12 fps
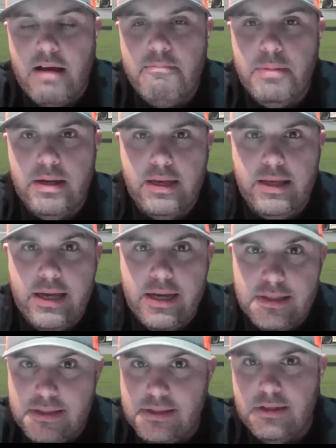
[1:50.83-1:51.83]
I've been a
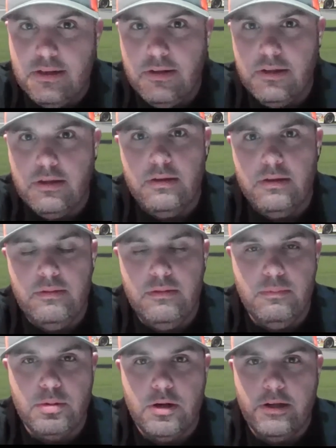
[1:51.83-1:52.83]
guest on the
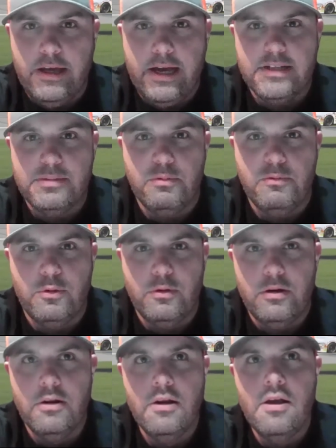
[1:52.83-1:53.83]
broadcast
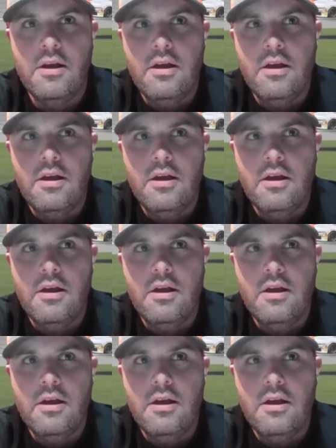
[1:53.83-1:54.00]
before,